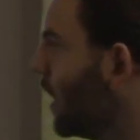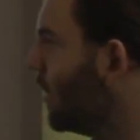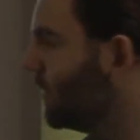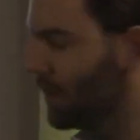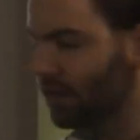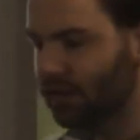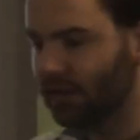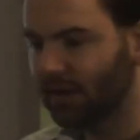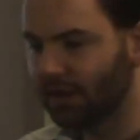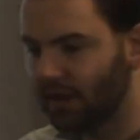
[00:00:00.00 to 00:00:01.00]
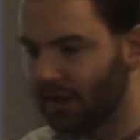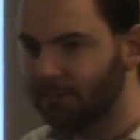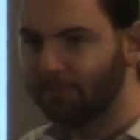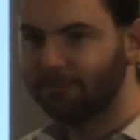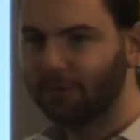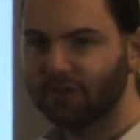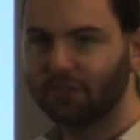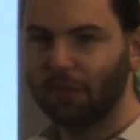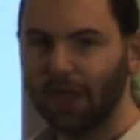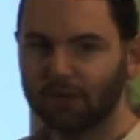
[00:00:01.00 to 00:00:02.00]
out that the
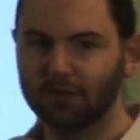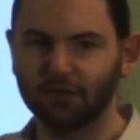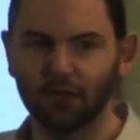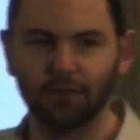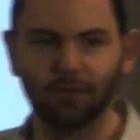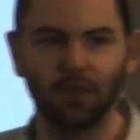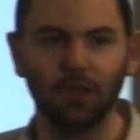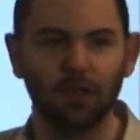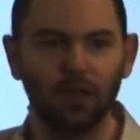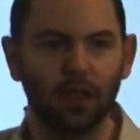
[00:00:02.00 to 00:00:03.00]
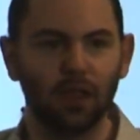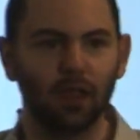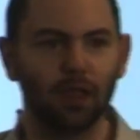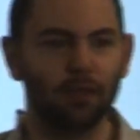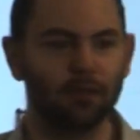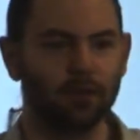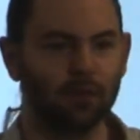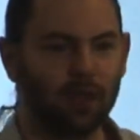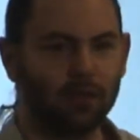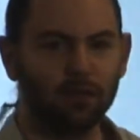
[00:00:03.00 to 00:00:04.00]
first Microsoft,
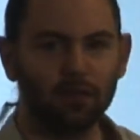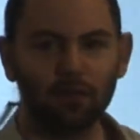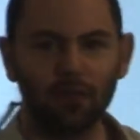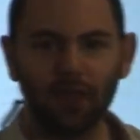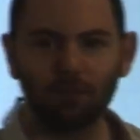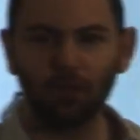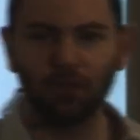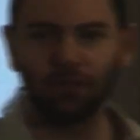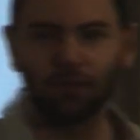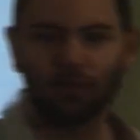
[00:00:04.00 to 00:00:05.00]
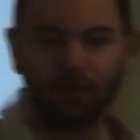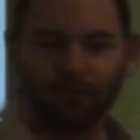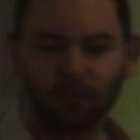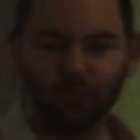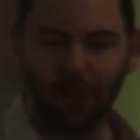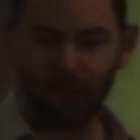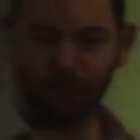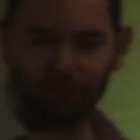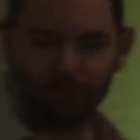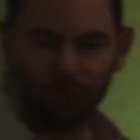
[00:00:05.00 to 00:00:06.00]
the exploits for the first
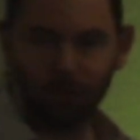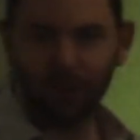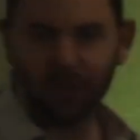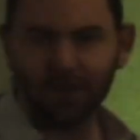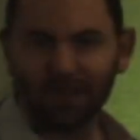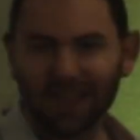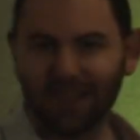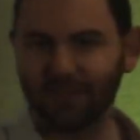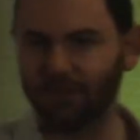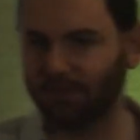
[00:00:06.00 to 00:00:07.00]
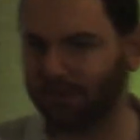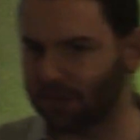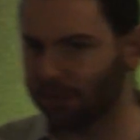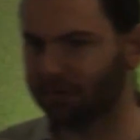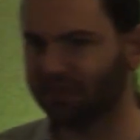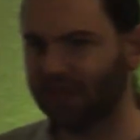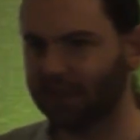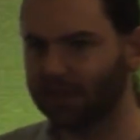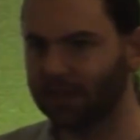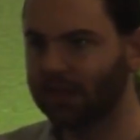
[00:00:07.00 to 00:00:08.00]
Microsoft vulnerability is less than
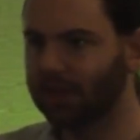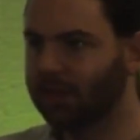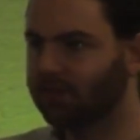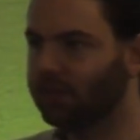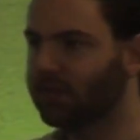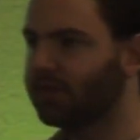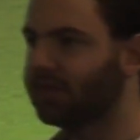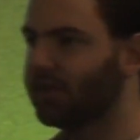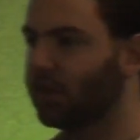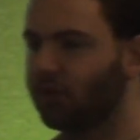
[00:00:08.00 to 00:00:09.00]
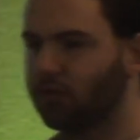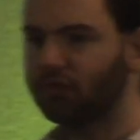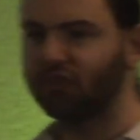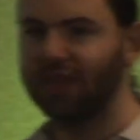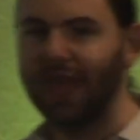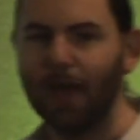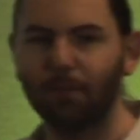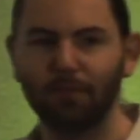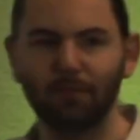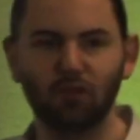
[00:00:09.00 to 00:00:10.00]
15%. So there is a huge
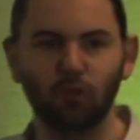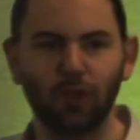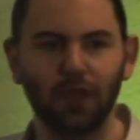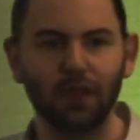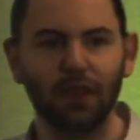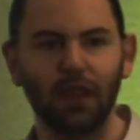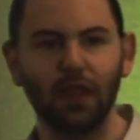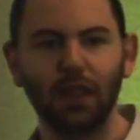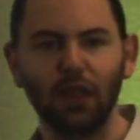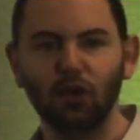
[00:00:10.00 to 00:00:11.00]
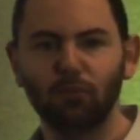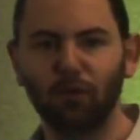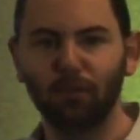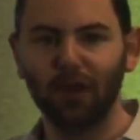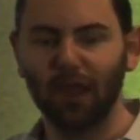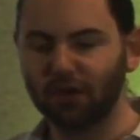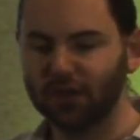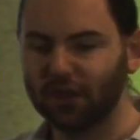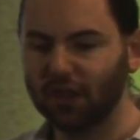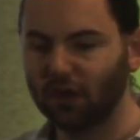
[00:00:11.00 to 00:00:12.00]
gap between the
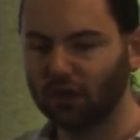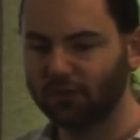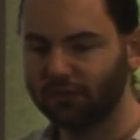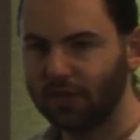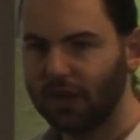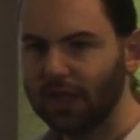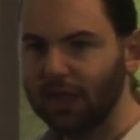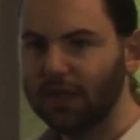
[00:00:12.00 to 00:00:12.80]
popularity of